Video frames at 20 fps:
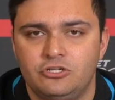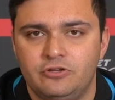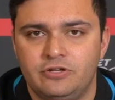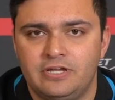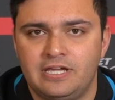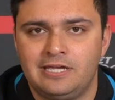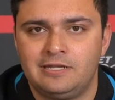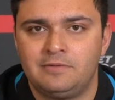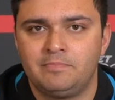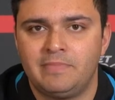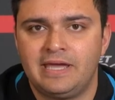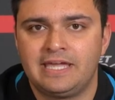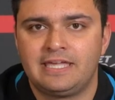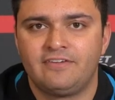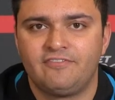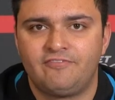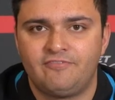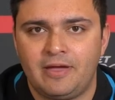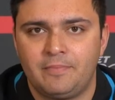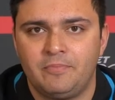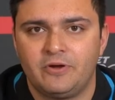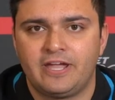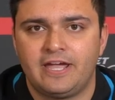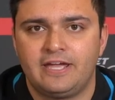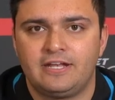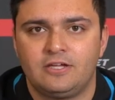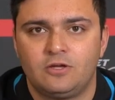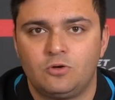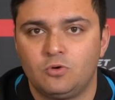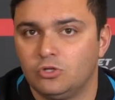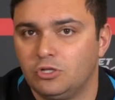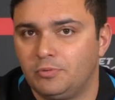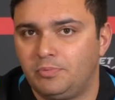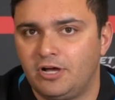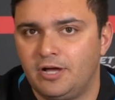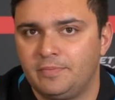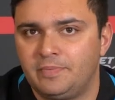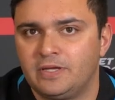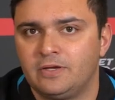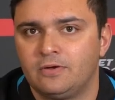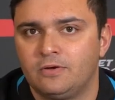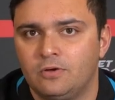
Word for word: you need, making fabricating cooler piping